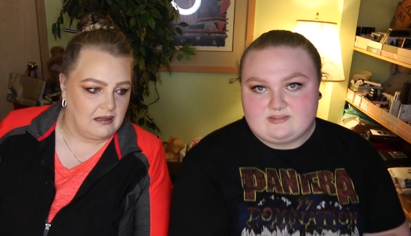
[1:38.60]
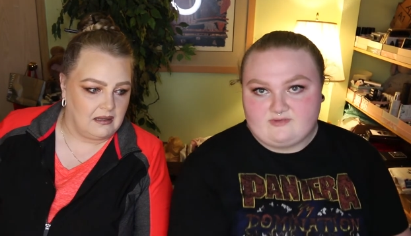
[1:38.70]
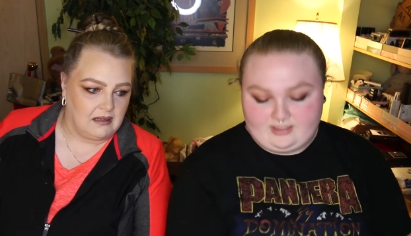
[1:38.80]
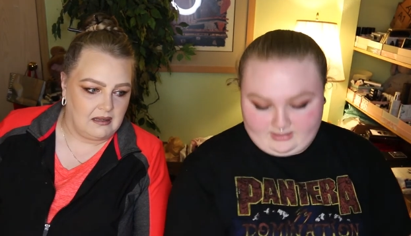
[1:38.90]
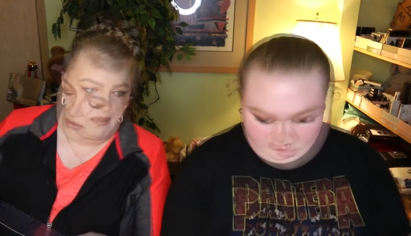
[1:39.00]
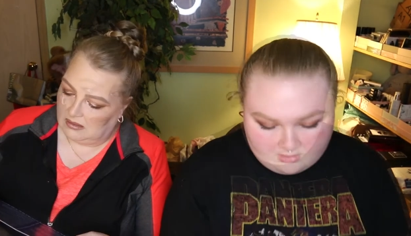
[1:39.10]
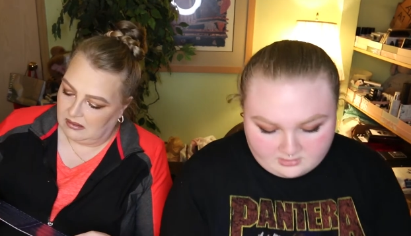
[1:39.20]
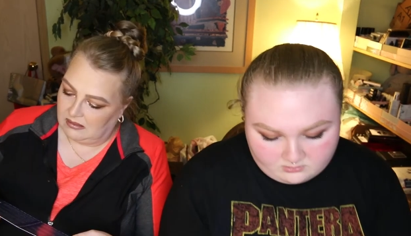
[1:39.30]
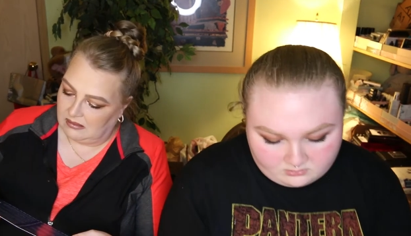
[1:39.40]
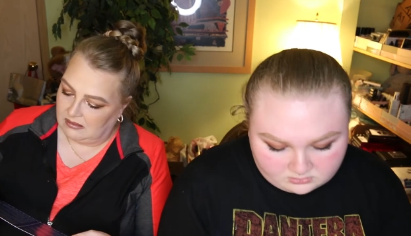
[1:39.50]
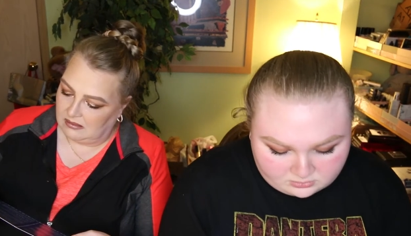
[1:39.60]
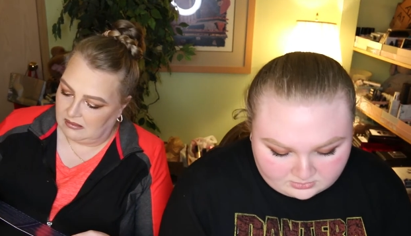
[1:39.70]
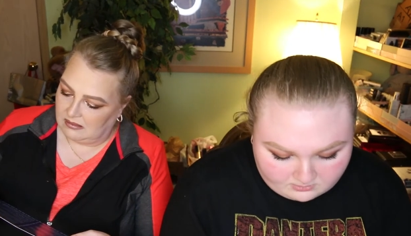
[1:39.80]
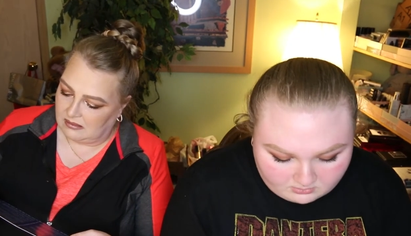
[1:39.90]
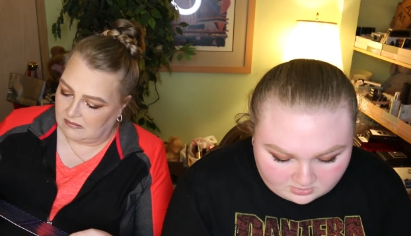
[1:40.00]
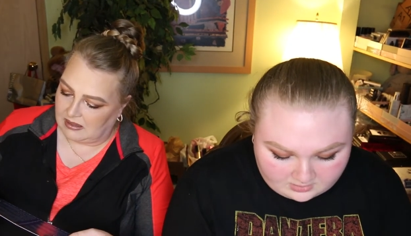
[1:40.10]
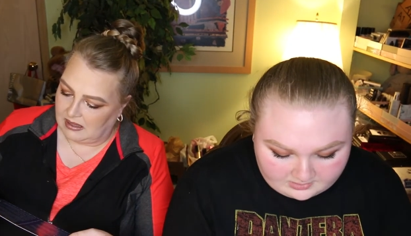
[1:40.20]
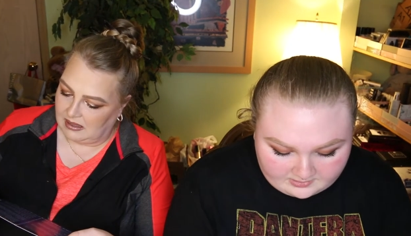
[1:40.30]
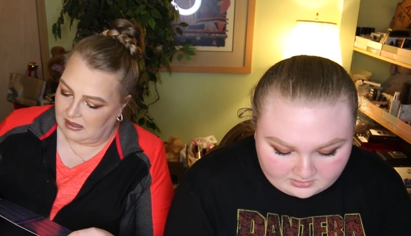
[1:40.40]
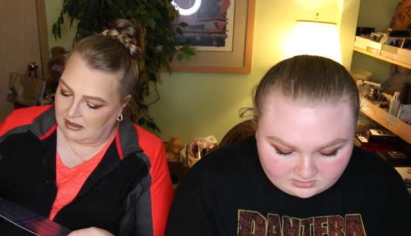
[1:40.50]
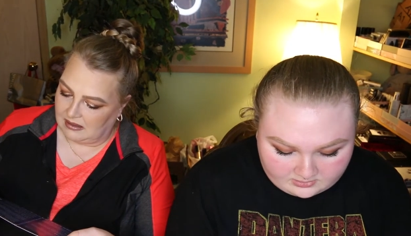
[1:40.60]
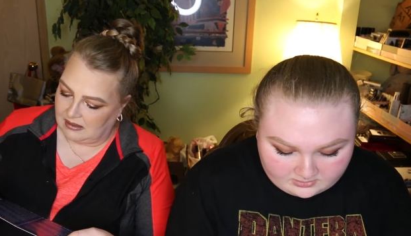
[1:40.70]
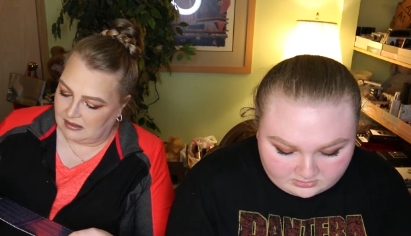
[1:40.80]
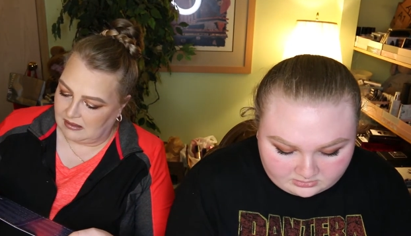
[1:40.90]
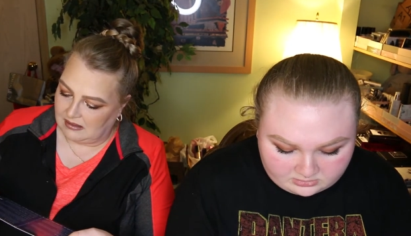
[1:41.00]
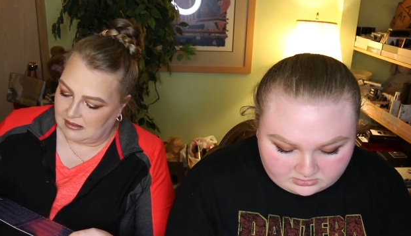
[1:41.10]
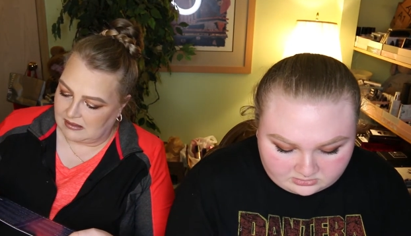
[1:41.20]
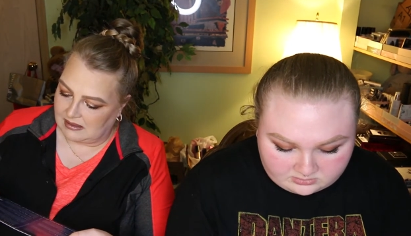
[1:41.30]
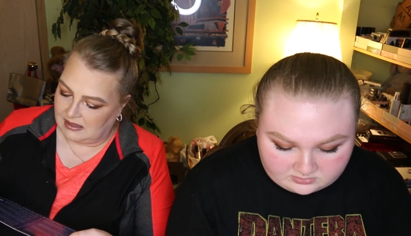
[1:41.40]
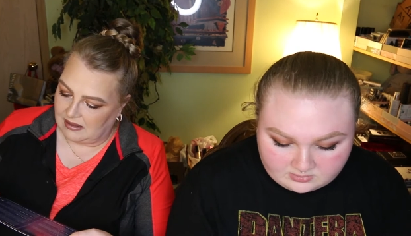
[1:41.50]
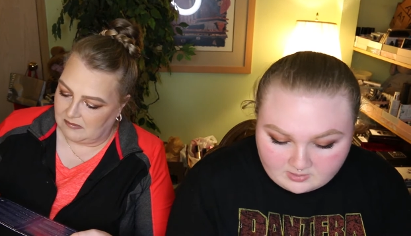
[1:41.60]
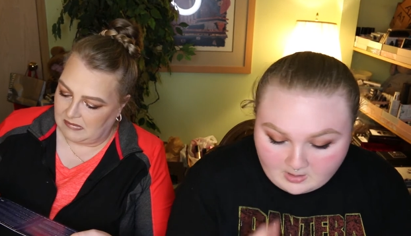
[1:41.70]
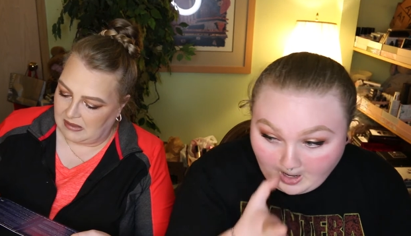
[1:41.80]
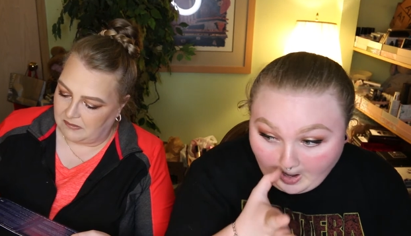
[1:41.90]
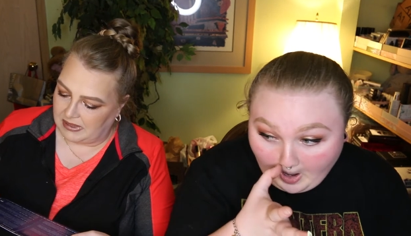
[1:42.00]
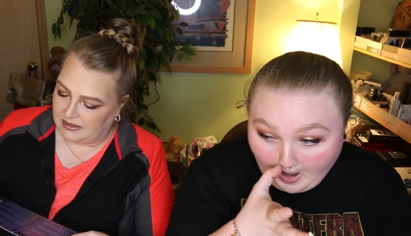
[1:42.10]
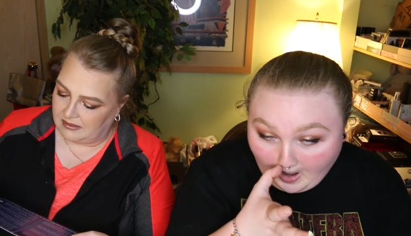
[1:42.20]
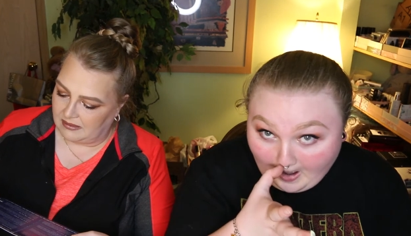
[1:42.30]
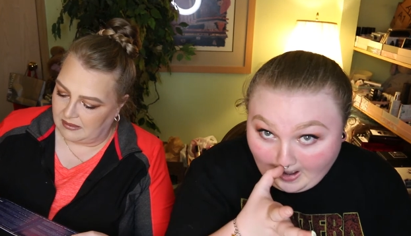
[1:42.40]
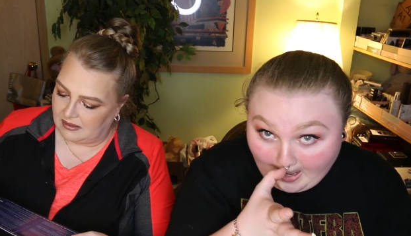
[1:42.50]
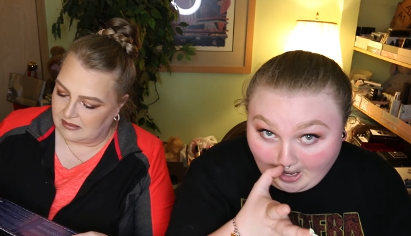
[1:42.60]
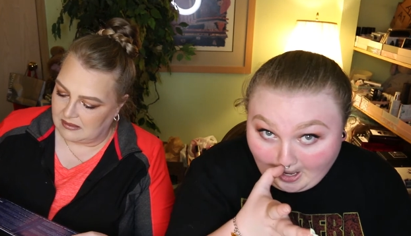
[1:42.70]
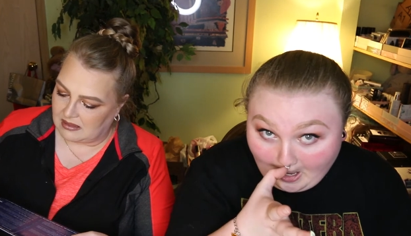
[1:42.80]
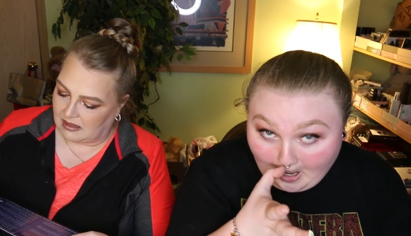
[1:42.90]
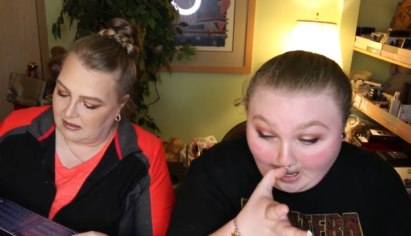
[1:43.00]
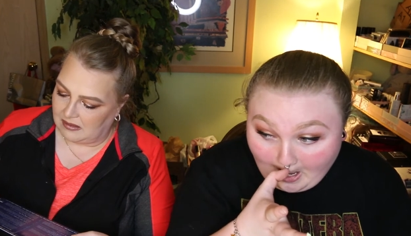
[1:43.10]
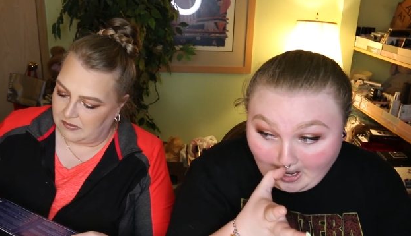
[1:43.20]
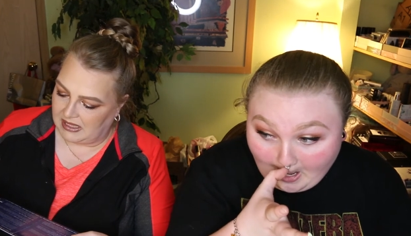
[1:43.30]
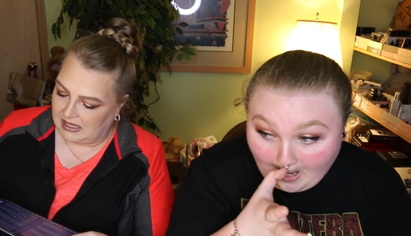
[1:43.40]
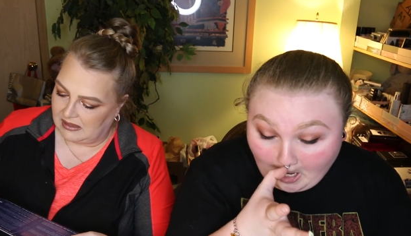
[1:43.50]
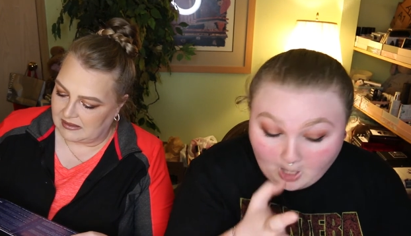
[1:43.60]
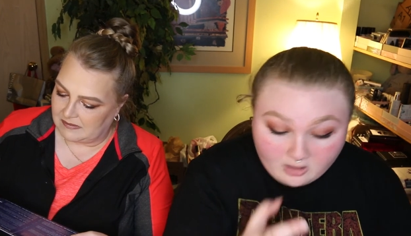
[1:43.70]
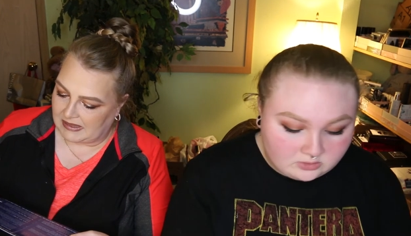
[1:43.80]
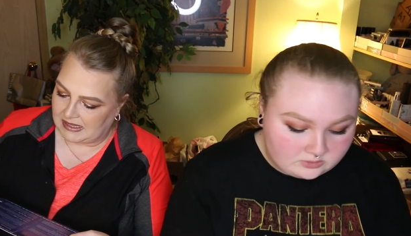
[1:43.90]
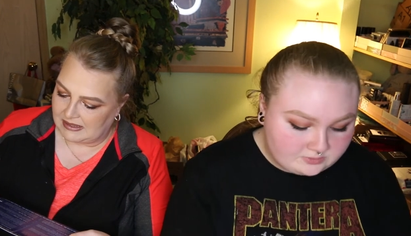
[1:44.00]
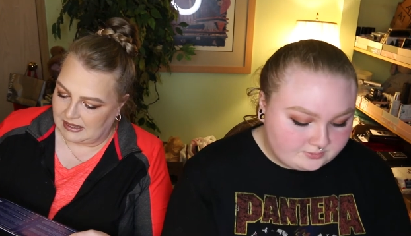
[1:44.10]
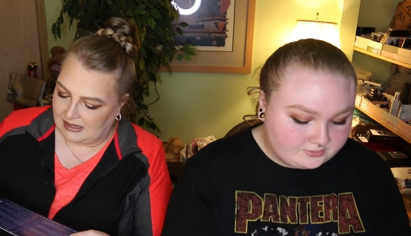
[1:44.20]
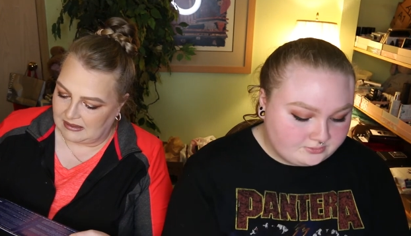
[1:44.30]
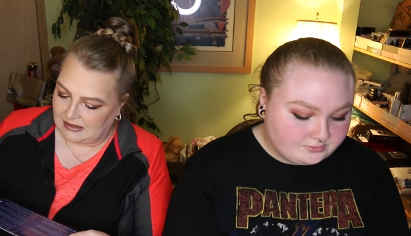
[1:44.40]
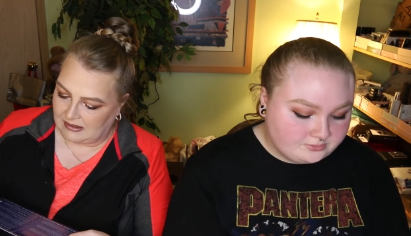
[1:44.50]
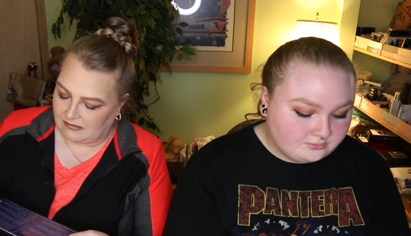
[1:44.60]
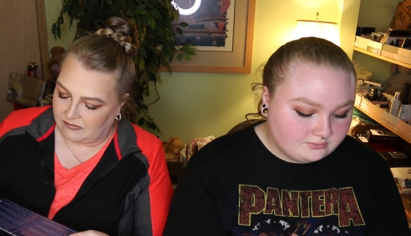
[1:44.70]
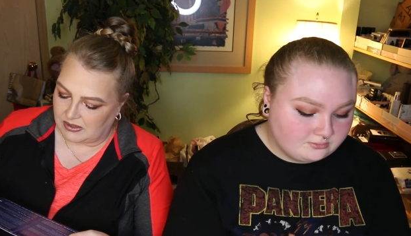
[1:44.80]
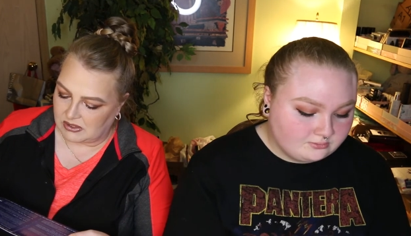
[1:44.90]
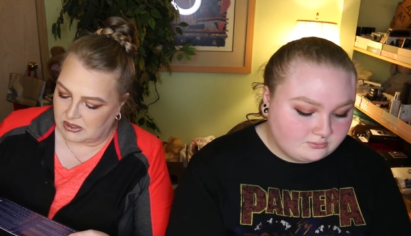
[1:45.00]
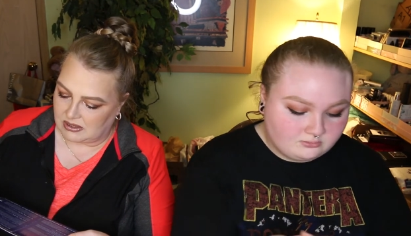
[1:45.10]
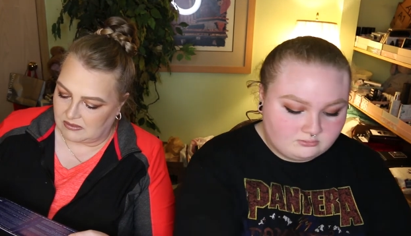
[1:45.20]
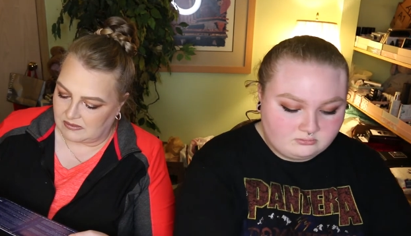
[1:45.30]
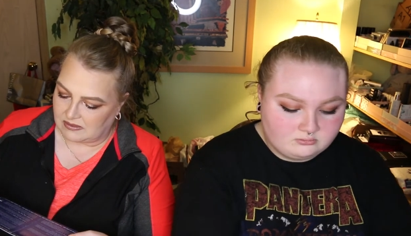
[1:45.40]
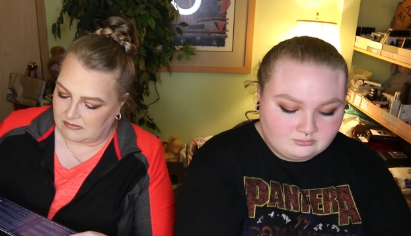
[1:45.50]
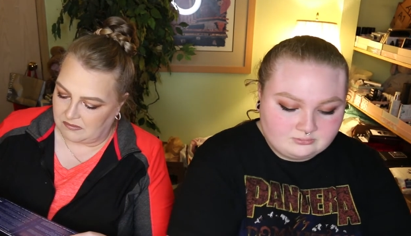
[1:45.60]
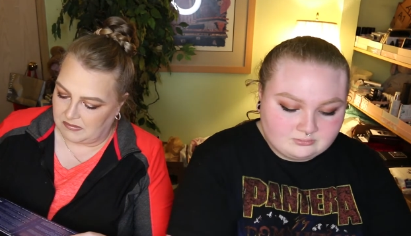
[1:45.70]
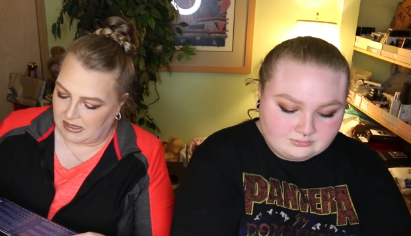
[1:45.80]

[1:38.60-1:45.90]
Speaker 1: is fine.
Speaker 2: Okay, uh, let's see here. Made of butter, tonka bean, spiced eggnog, French toast with